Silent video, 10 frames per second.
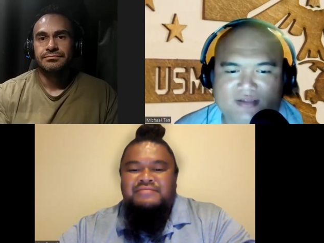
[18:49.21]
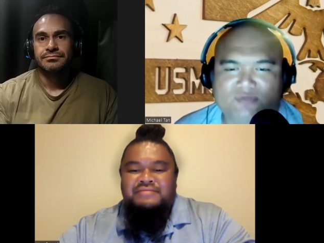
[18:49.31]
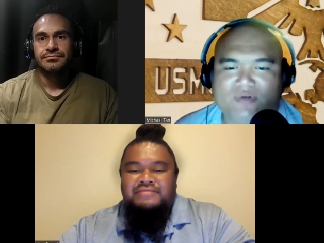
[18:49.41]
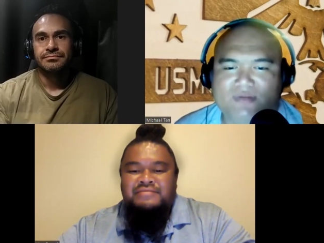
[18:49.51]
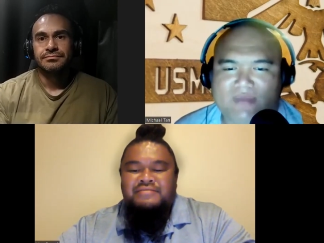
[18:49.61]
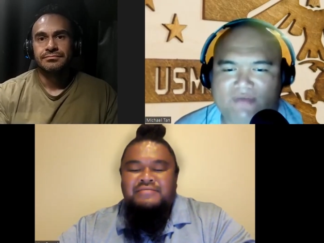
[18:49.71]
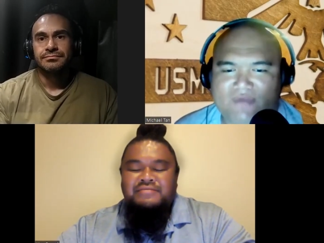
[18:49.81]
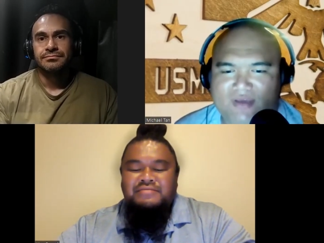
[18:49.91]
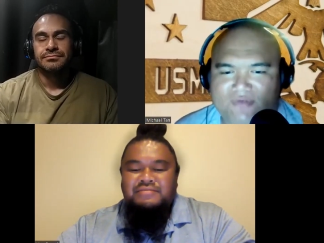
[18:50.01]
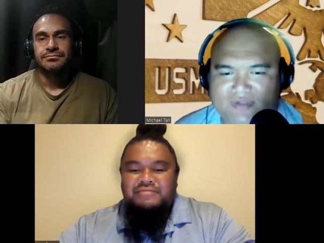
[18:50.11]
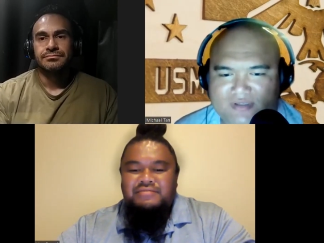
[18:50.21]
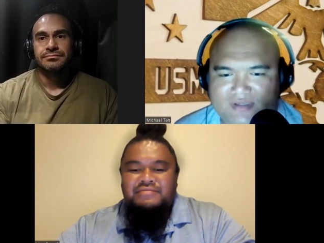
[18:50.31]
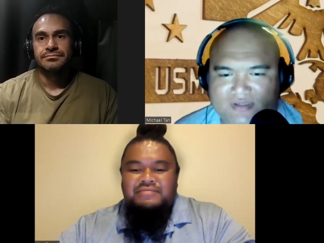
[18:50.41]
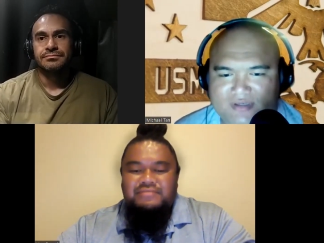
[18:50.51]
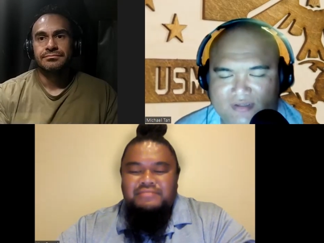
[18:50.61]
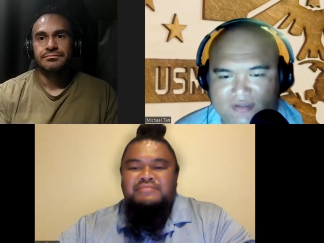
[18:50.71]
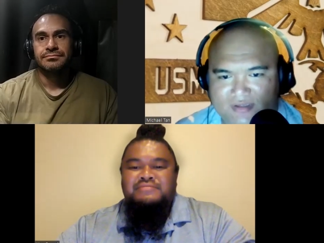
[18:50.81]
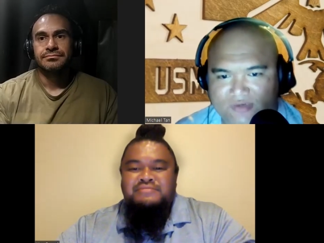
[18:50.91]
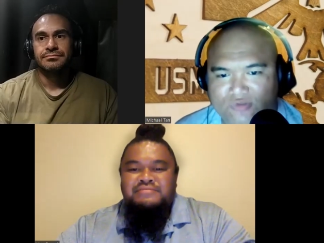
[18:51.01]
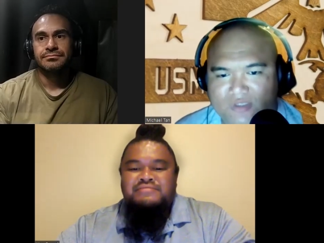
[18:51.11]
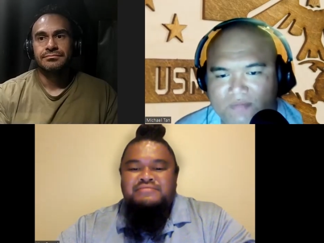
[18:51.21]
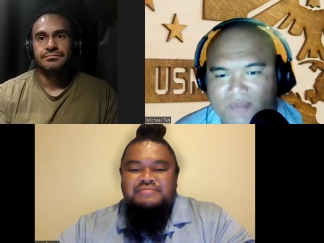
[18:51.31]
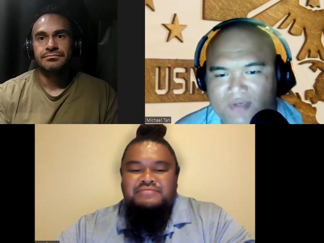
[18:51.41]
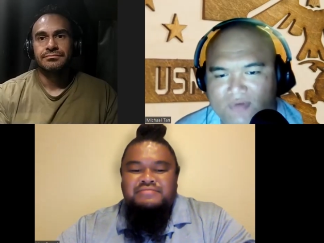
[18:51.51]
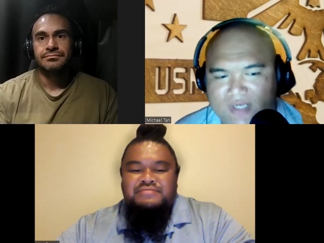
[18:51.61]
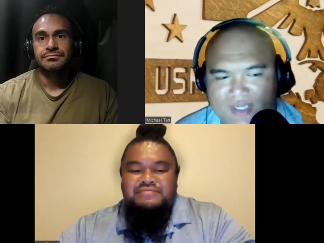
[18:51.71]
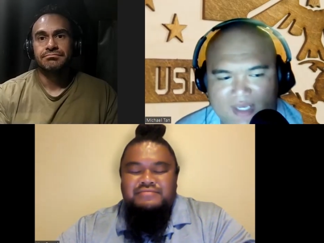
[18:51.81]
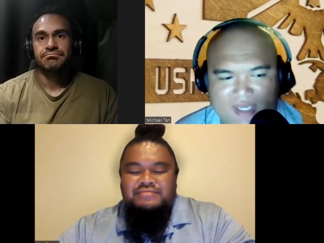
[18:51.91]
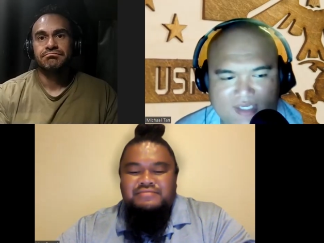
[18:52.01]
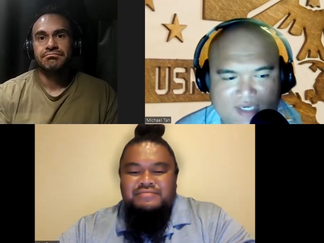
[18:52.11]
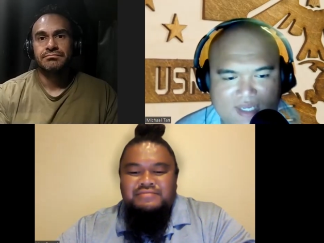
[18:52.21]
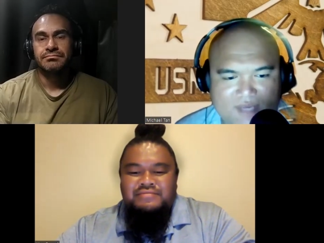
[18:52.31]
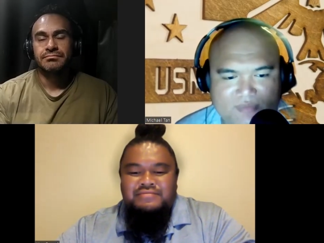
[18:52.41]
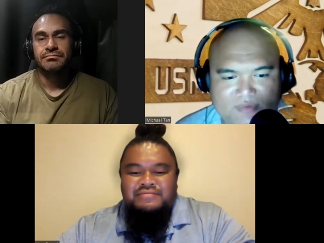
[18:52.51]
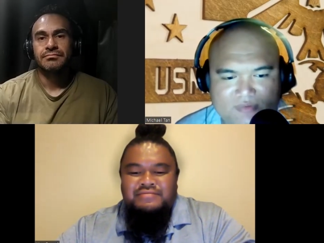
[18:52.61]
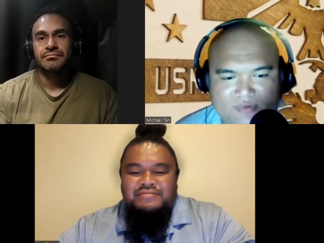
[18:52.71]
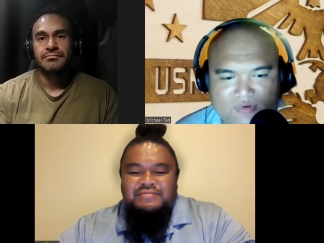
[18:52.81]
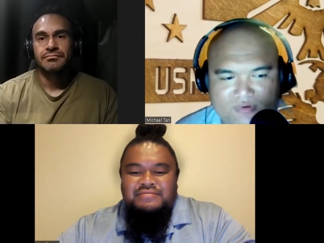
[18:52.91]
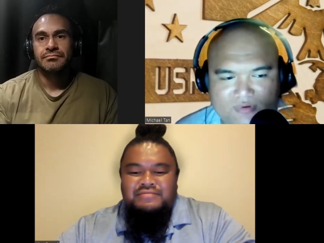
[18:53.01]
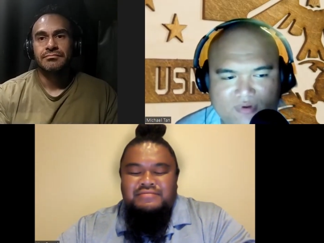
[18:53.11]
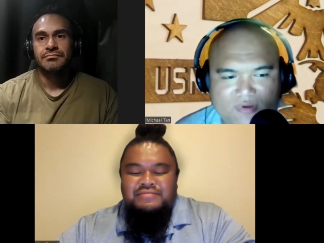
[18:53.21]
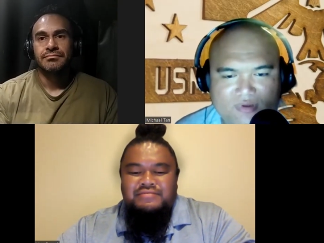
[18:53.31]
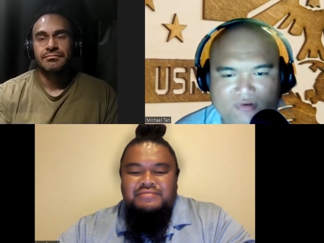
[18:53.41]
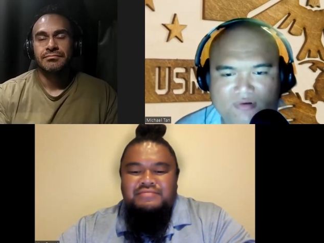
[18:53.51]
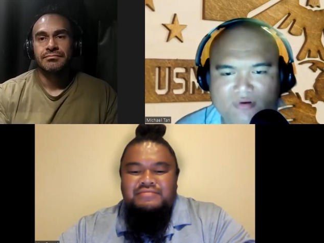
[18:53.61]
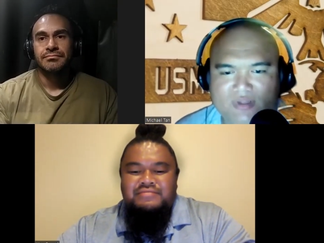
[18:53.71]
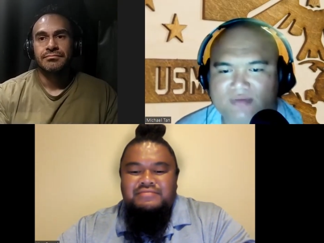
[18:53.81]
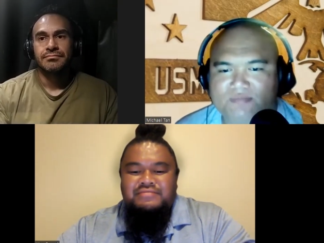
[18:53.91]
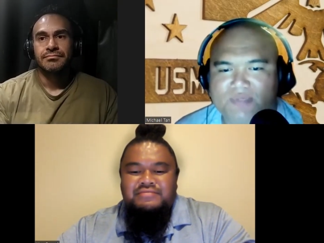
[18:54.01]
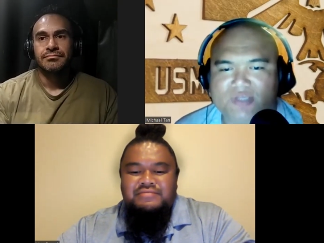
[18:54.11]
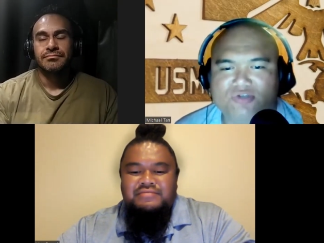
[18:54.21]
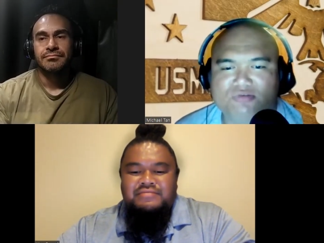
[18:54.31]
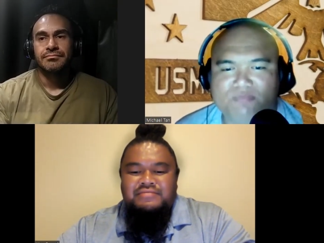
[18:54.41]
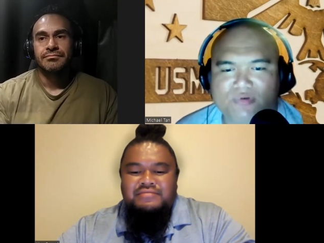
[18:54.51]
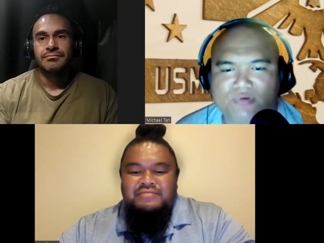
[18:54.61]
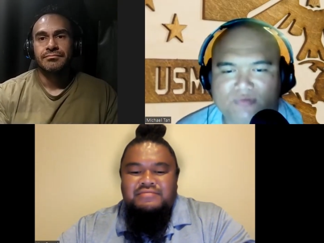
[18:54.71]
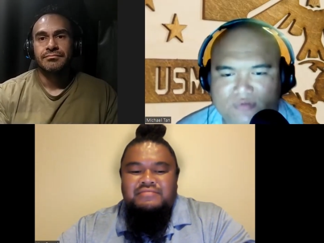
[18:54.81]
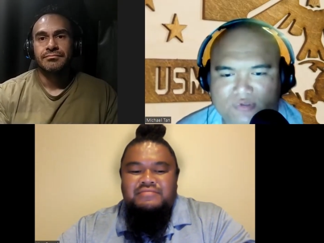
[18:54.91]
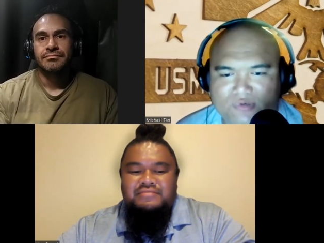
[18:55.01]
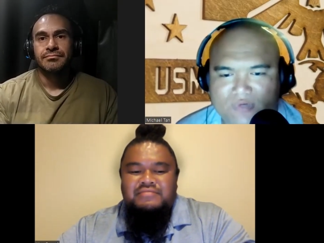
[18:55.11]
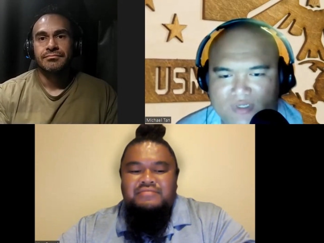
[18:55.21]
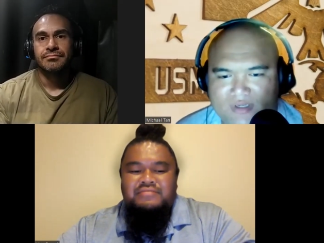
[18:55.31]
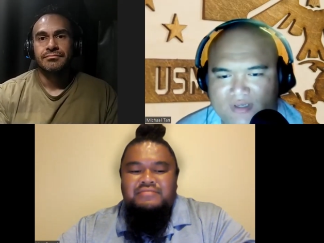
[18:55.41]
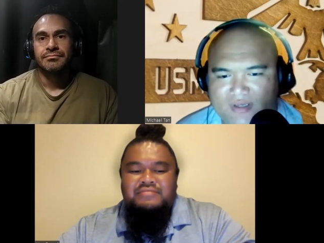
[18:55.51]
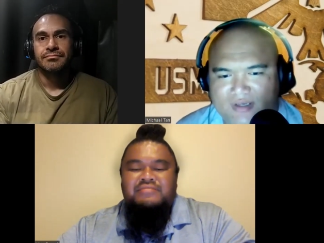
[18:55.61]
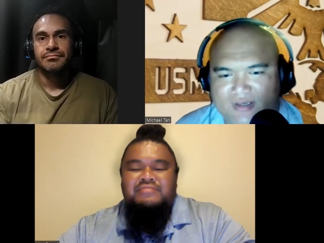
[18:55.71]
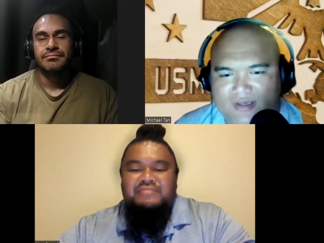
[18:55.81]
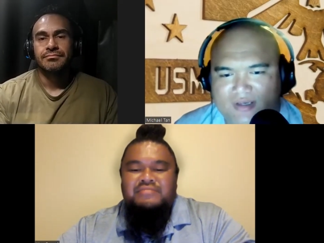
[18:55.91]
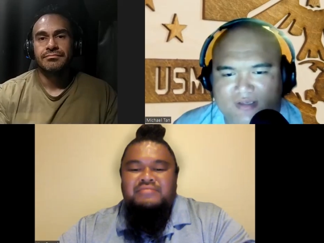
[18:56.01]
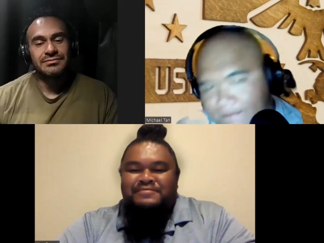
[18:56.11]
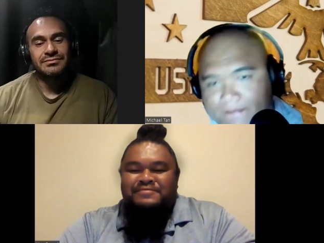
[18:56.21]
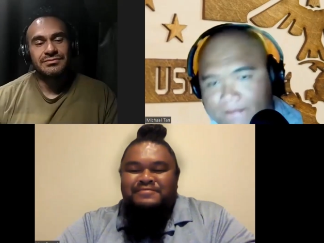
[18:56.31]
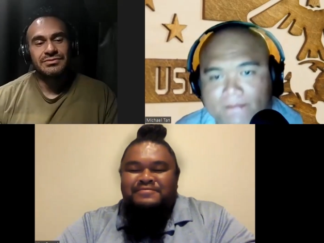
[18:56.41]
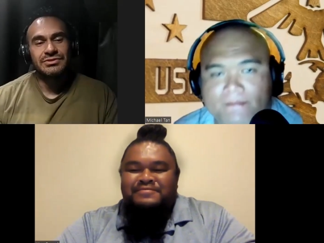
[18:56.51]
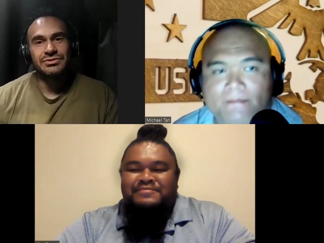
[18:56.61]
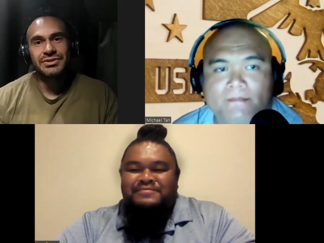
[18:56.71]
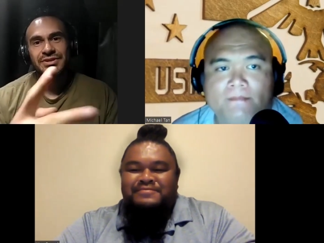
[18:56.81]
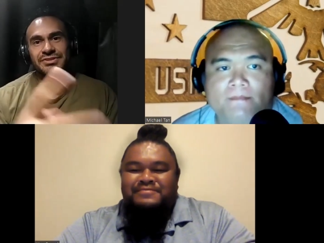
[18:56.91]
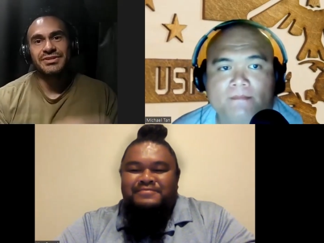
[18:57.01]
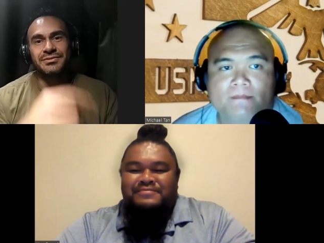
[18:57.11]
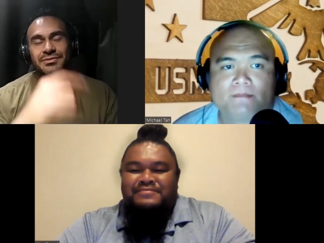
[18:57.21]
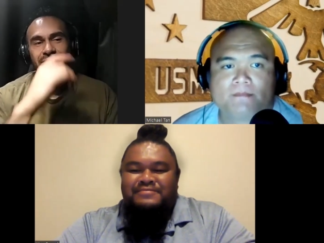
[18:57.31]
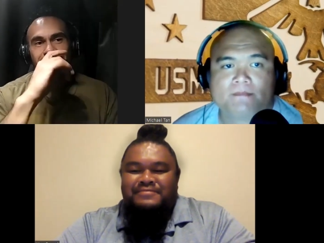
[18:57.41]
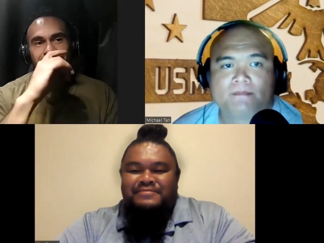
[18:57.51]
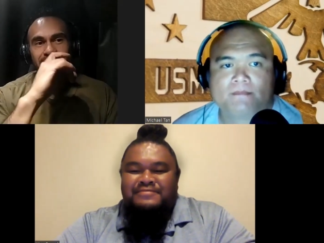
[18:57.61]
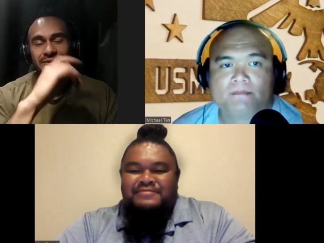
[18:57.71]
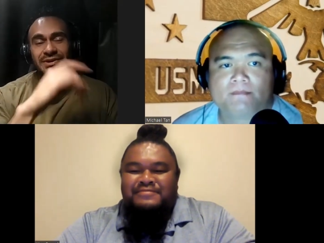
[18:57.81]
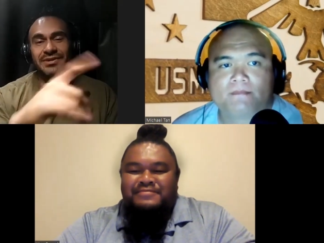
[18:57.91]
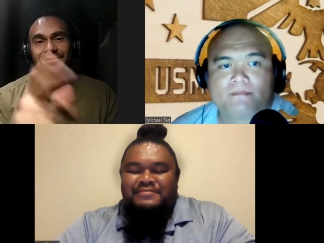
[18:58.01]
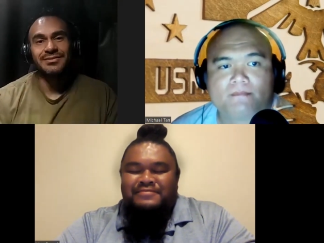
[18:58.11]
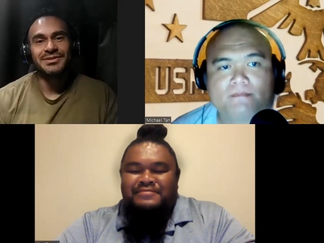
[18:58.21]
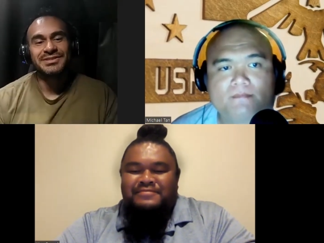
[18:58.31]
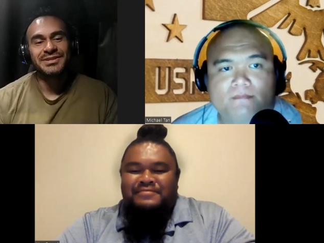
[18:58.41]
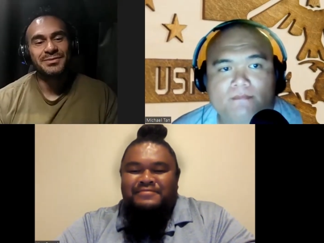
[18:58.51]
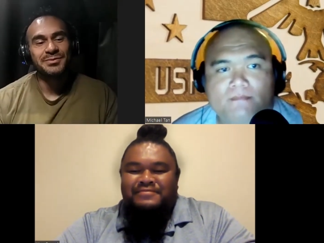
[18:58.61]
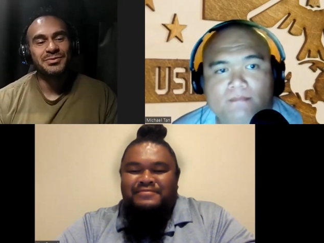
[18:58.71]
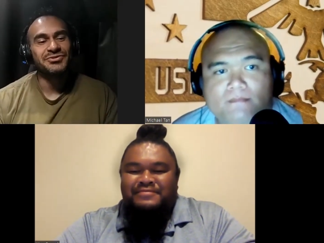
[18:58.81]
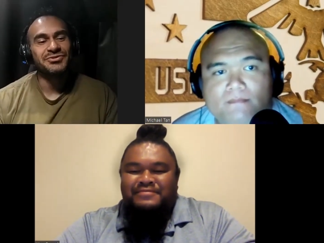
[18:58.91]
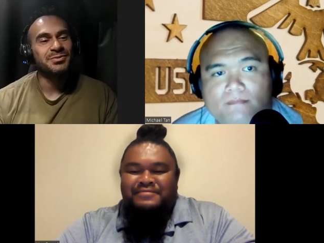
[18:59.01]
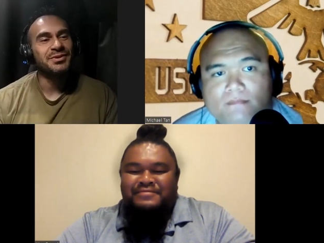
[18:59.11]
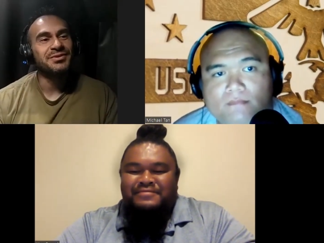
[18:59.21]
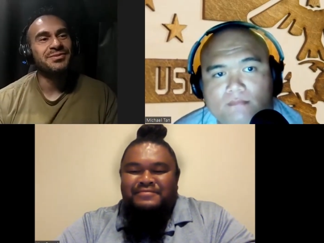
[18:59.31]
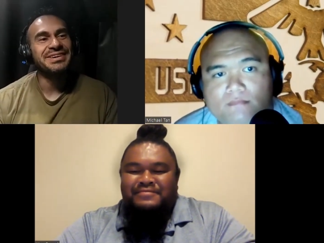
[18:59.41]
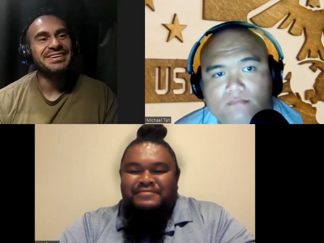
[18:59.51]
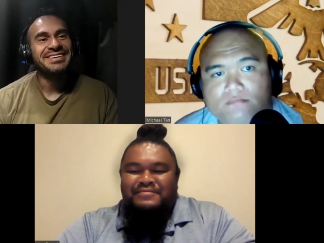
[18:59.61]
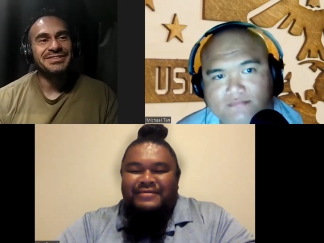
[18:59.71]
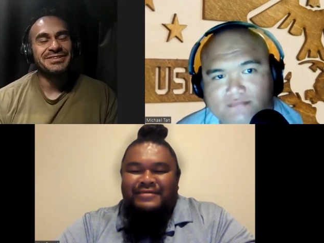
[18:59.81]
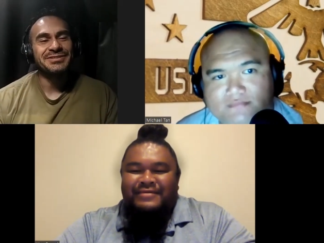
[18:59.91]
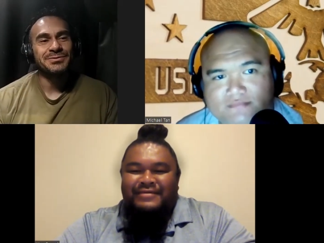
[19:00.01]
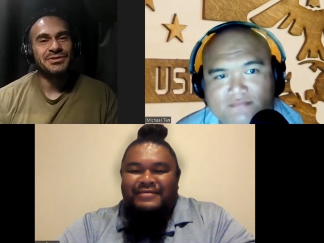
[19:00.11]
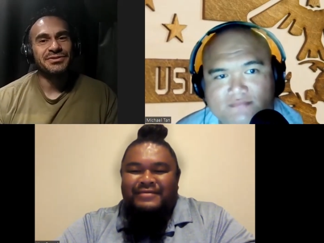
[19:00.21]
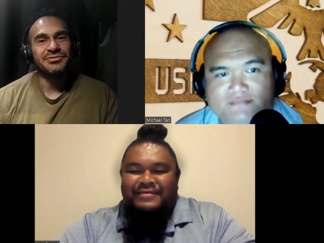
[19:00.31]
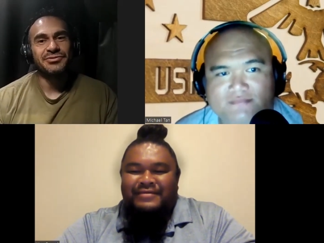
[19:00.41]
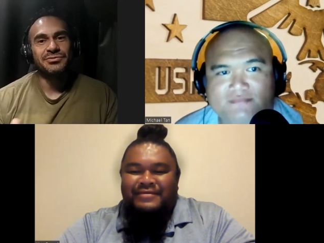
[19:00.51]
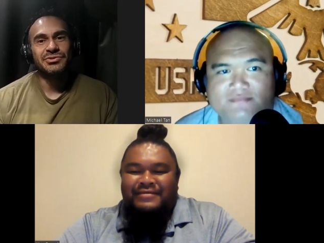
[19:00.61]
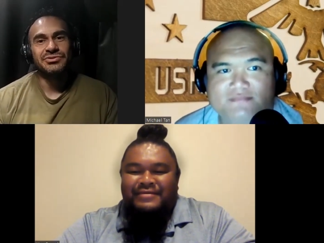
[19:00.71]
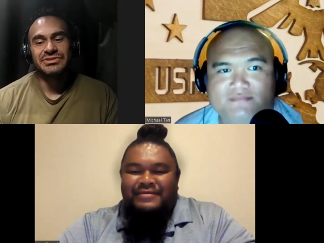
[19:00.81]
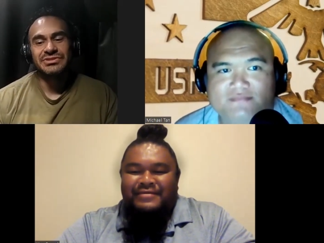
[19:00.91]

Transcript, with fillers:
Speaker 1: that's one of my favorites, is the, the lusipi, when they add lamb or or the pisupo
Speaker 2: to it. Two things that you brought up. I want, I want to talk about pisupo, but on the subject of umus,